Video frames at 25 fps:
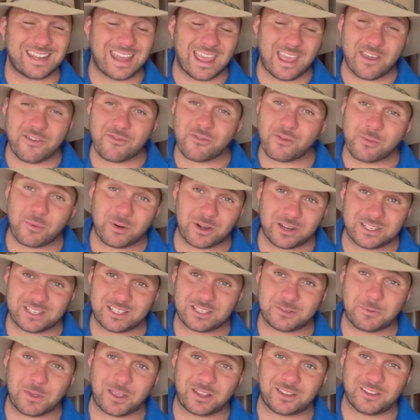Everybody's
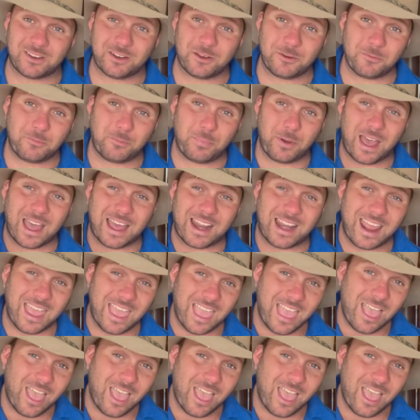expected it, but